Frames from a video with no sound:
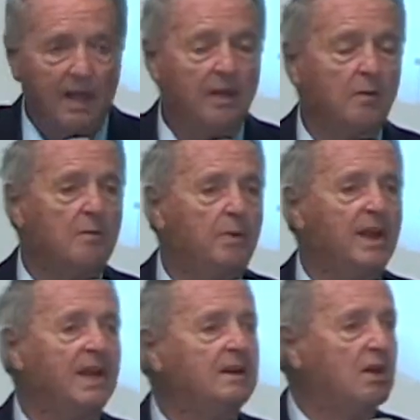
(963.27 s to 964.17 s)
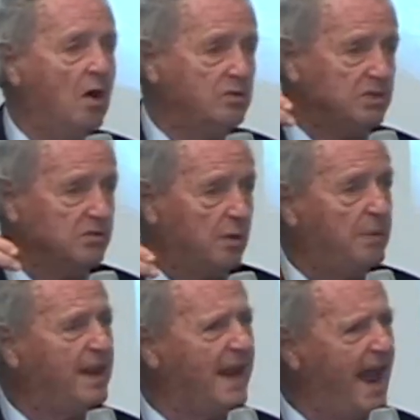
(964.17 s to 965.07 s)
And then we'd bring in coaches. We'd
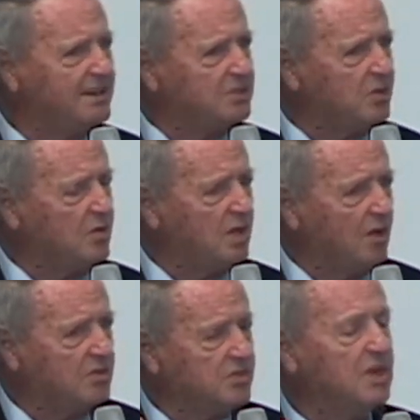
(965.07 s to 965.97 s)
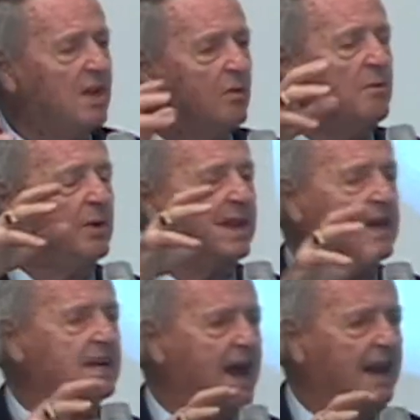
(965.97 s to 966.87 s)
bring in high school coaches. We'd bring
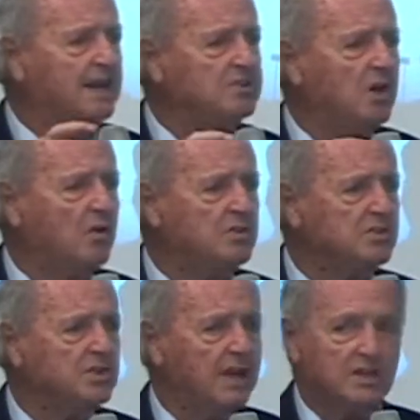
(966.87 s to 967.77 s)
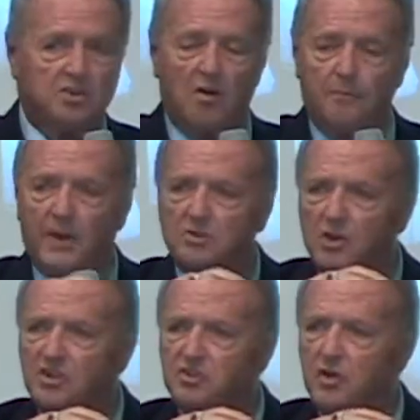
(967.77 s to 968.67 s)
in college coaches. So
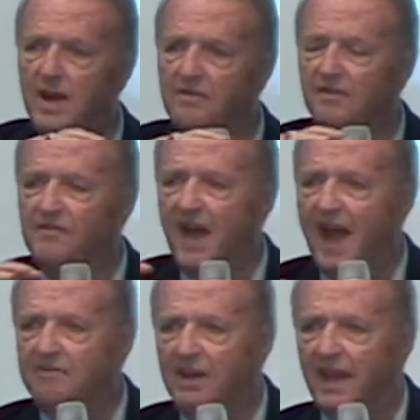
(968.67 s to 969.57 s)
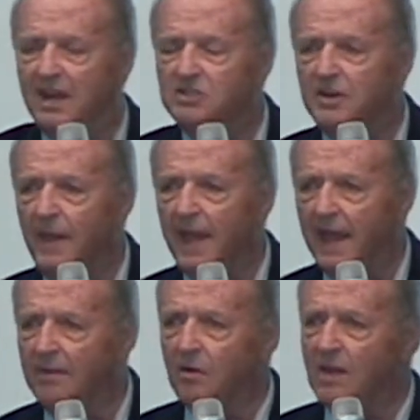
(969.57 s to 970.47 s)
picture us doing that for 5 days,
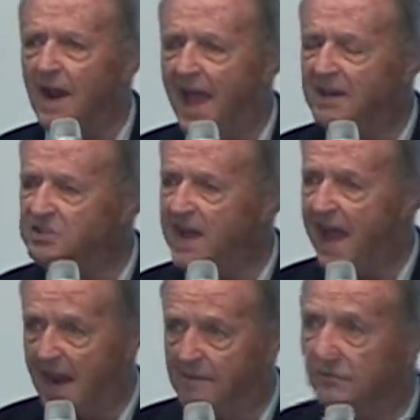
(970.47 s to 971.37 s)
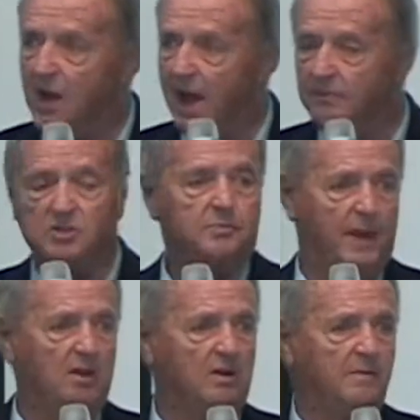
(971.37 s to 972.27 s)
and on the last night, I'm the
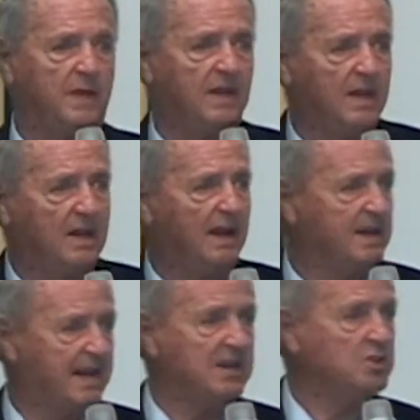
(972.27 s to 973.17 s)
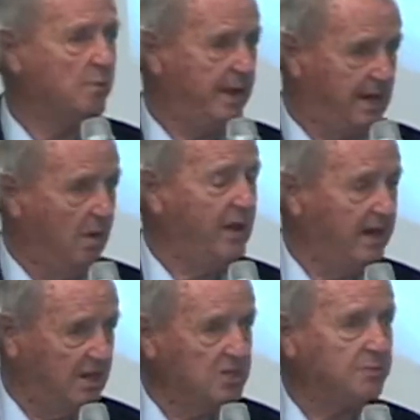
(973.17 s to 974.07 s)
speaker. Not that that's so big deal. We
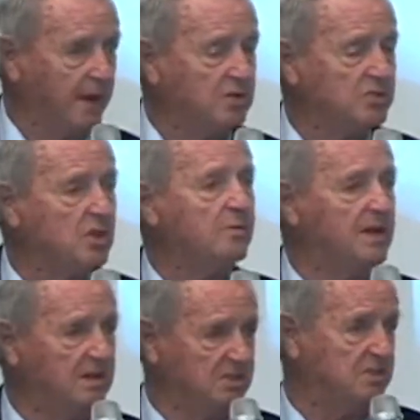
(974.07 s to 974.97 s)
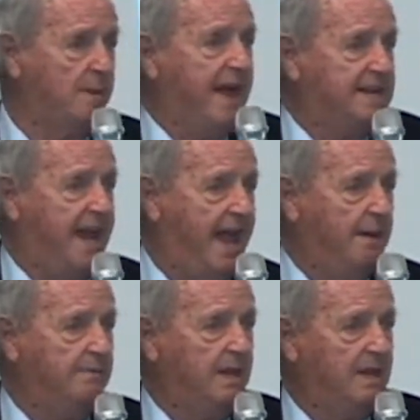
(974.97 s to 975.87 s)
had other speakers too, but this is my
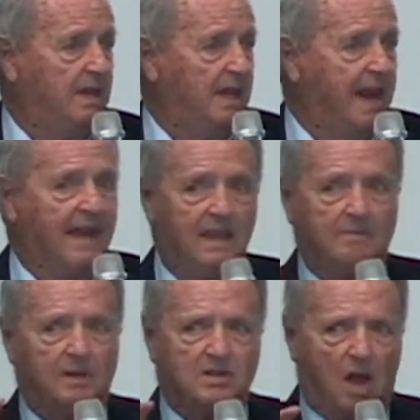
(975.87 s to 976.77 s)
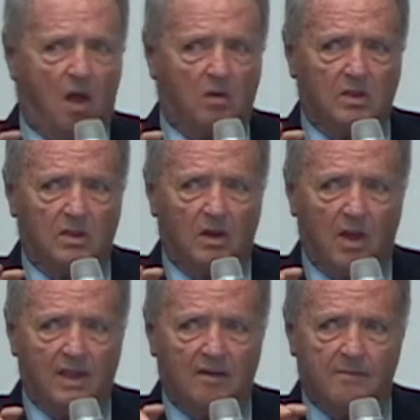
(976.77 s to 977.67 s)
time. And I give them a talk. You
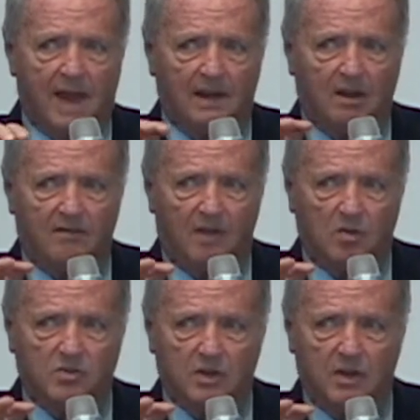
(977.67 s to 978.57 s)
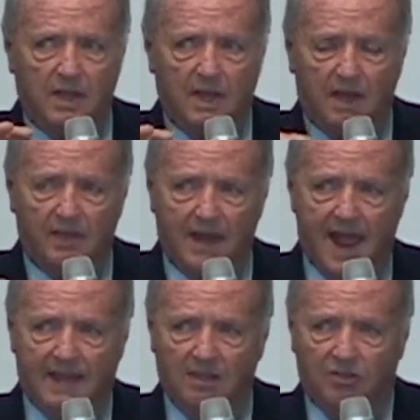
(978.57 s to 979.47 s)
know, I give them my little devotion. Then
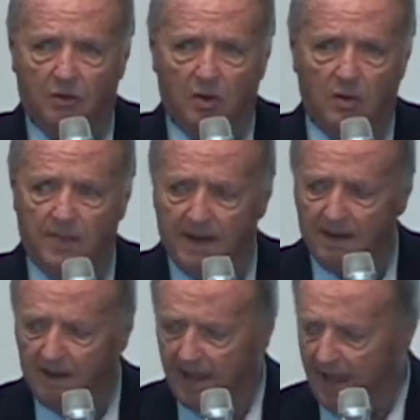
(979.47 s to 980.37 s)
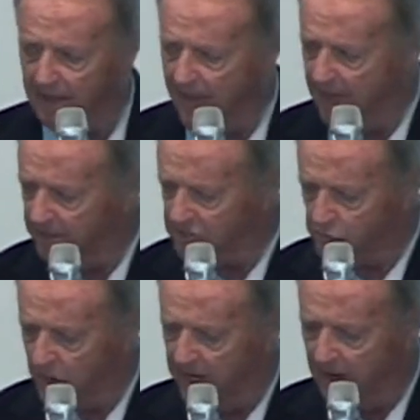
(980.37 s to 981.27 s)
I get through, and then the guy
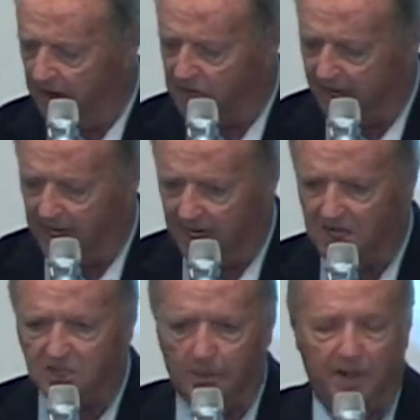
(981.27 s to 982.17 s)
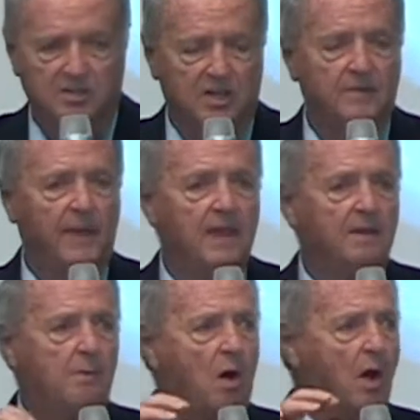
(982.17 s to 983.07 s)
that's running the thing, he gets up there and says,
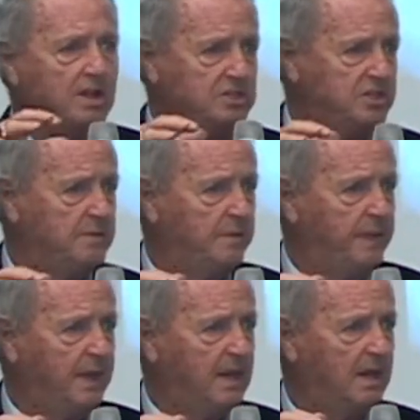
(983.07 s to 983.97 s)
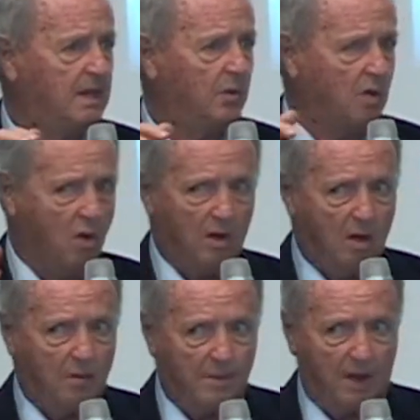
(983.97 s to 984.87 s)
boys, we're going
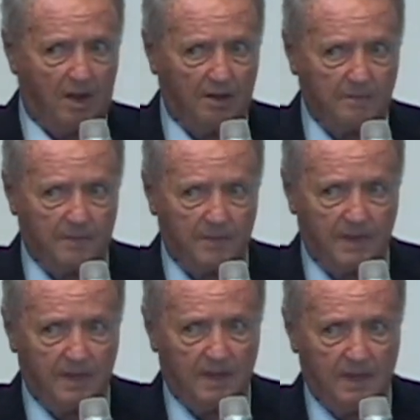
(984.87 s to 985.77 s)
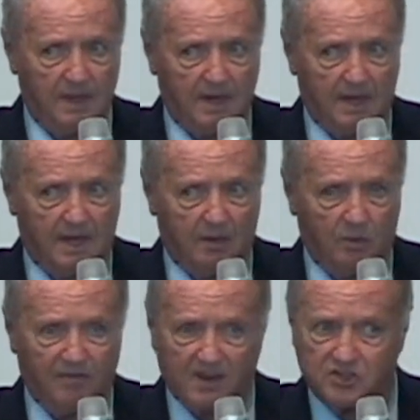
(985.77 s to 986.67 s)
home tomorrow.
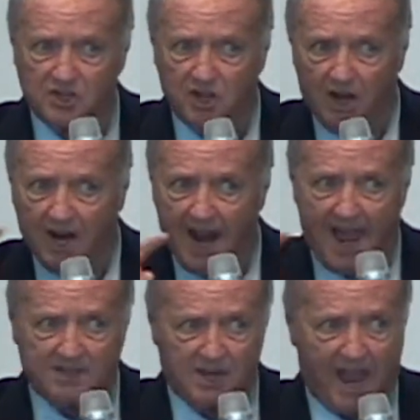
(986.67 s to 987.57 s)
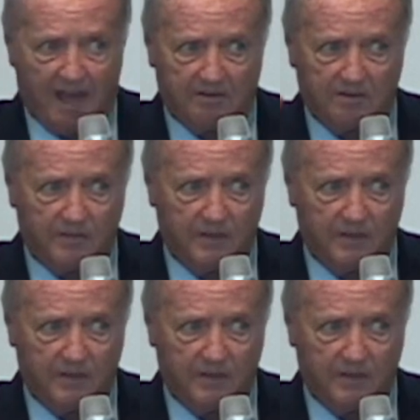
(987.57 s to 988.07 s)
We're fixing to turn the lights out.